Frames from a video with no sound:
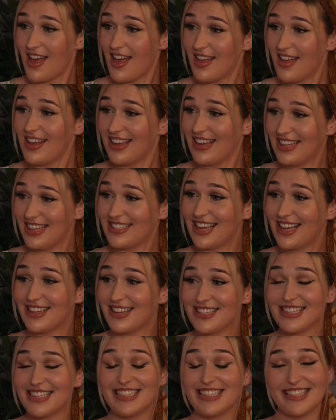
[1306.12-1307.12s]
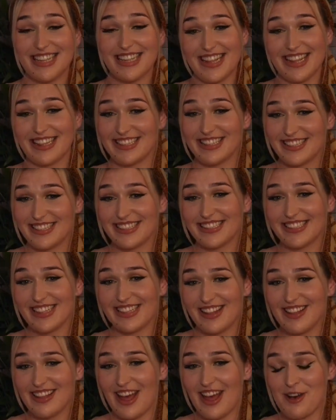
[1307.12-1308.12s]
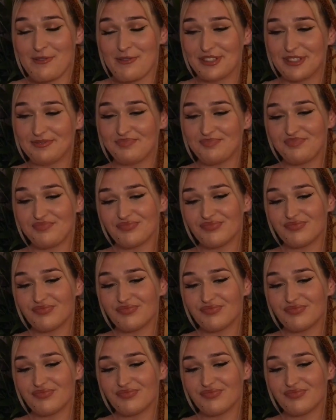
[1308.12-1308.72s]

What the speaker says: Yeah, it is actually still going.